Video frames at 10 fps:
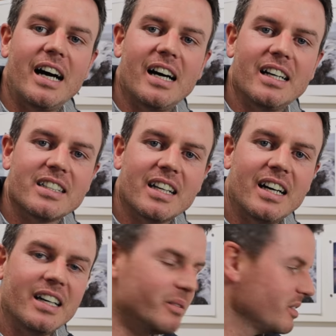and
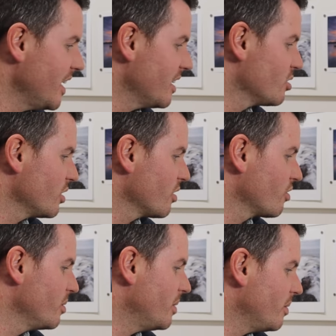um, yeah, talk you
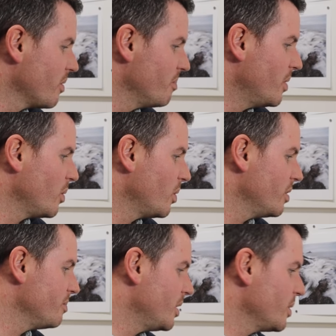through my, my
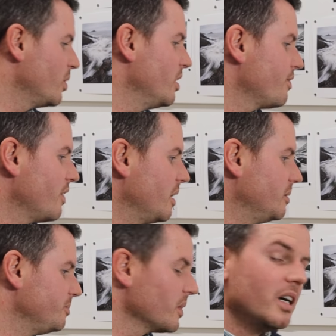work my workflow.